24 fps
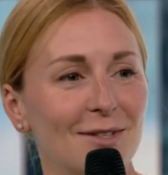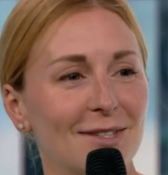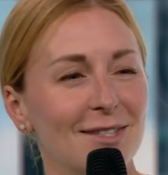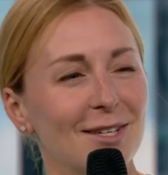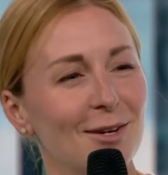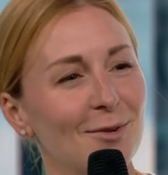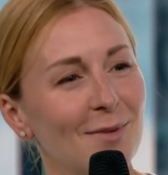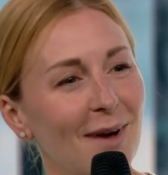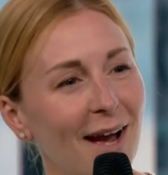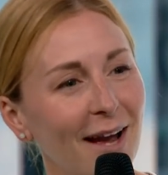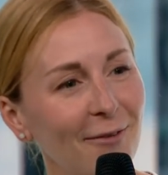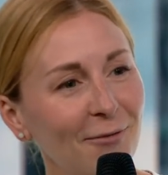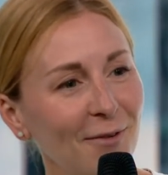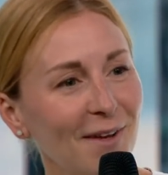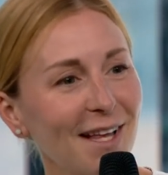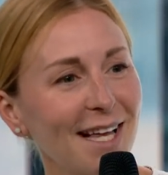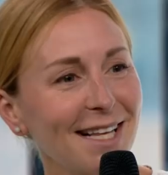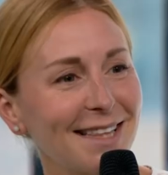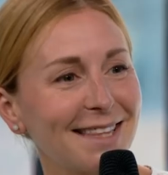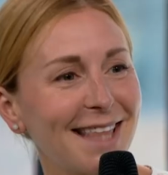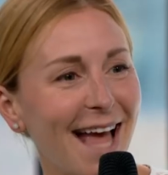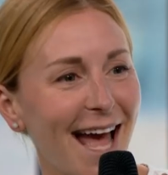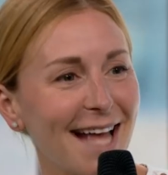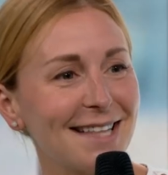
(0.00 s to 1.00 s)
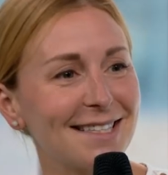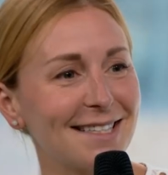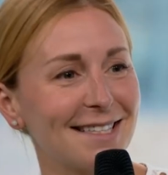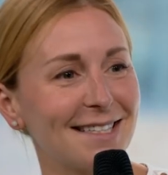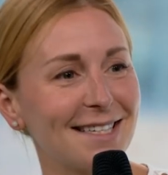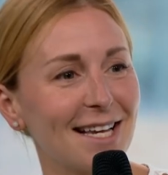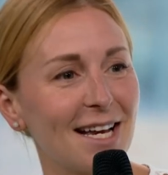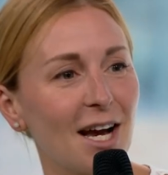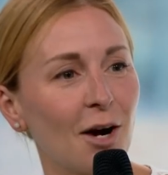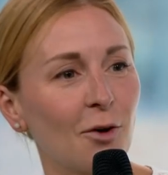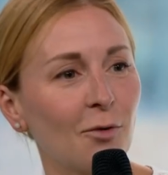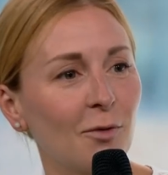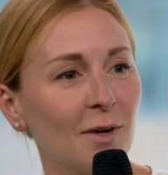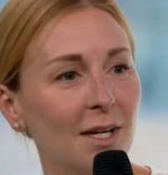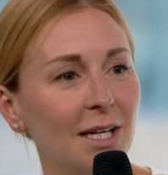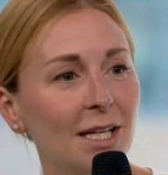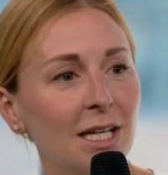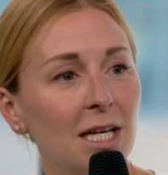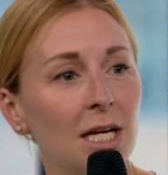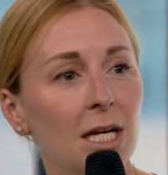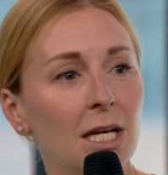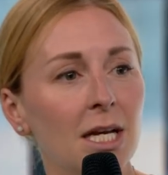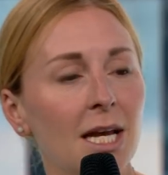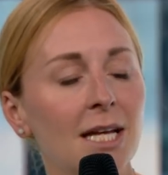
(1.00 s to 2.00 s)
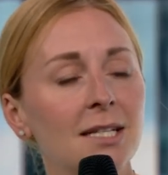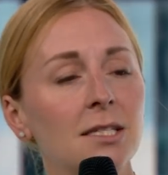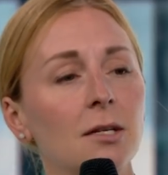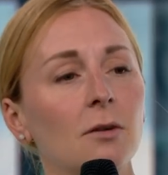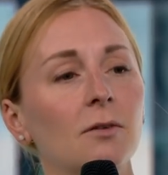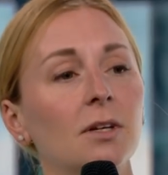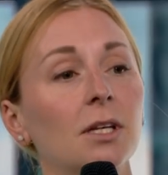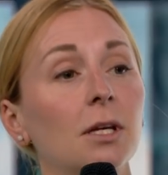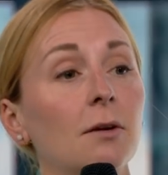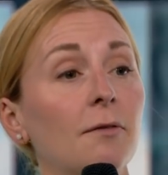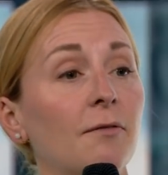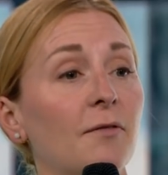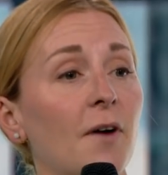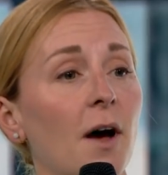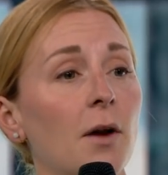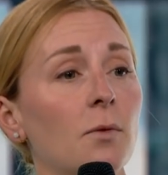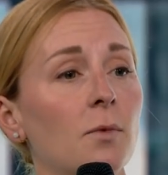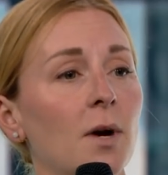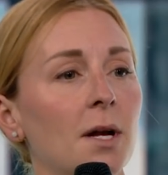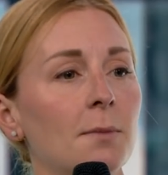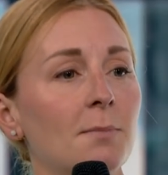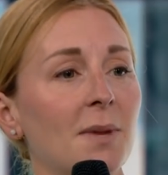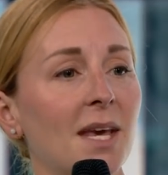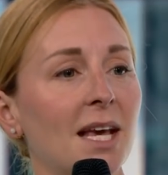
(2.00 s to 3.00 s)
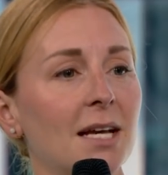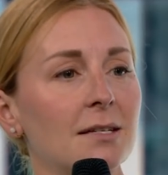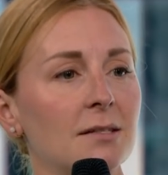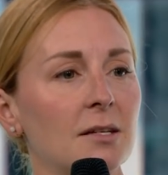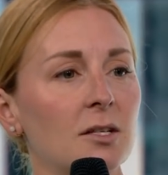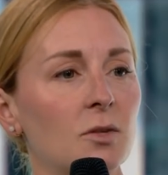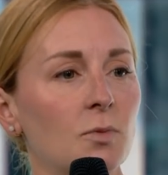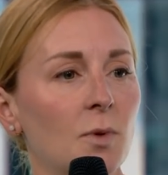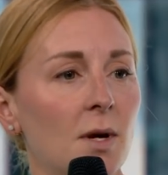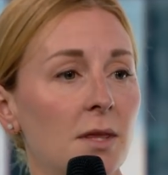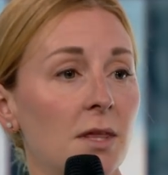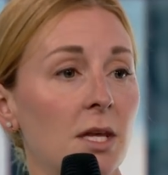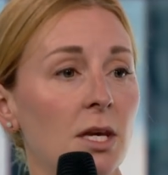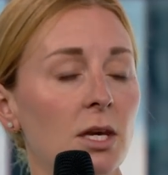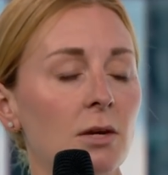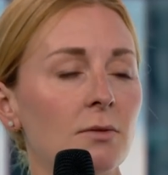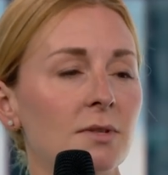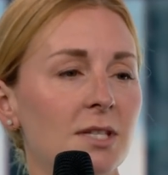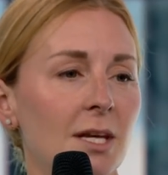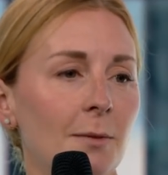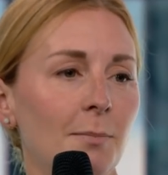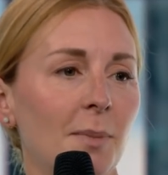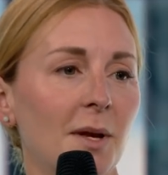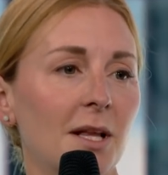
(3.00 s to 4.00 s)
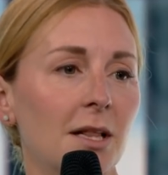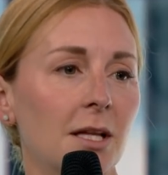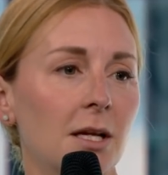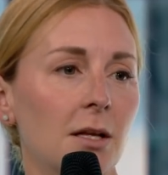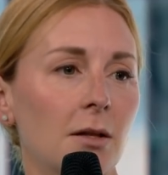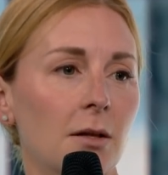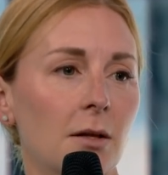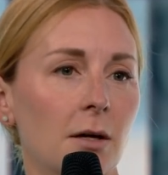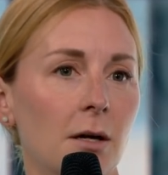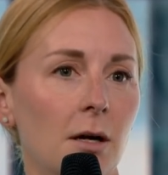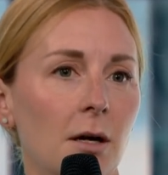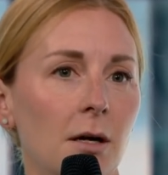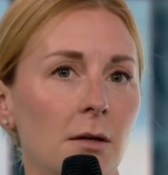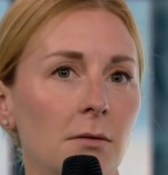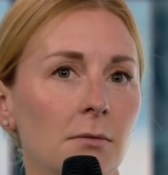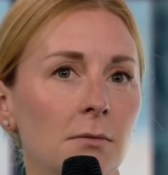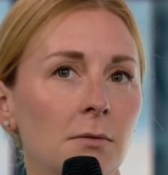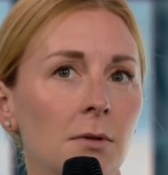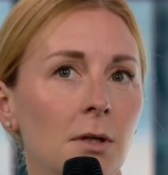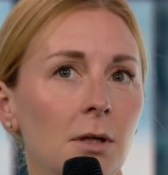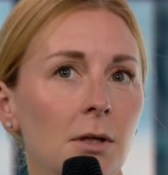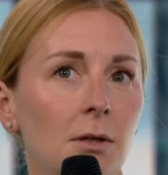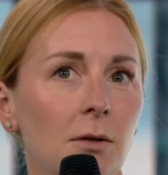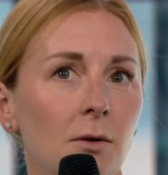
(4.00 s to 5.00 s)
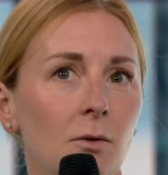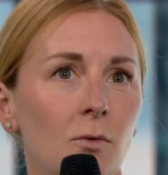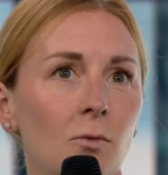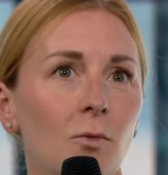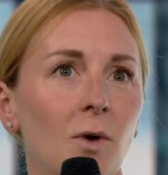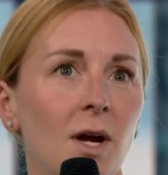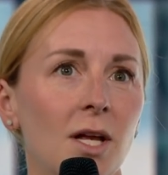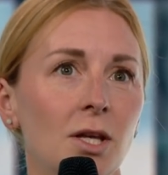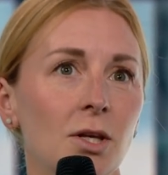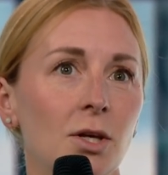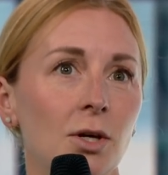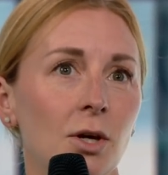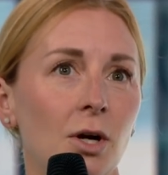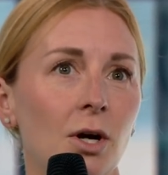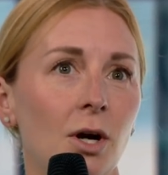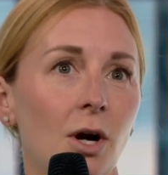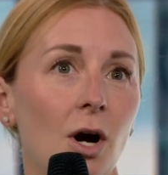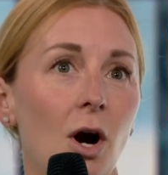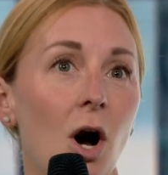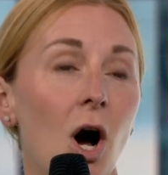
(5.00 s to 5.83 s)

So I feel like that's it's a really fun one because it's one that you typically learn when you're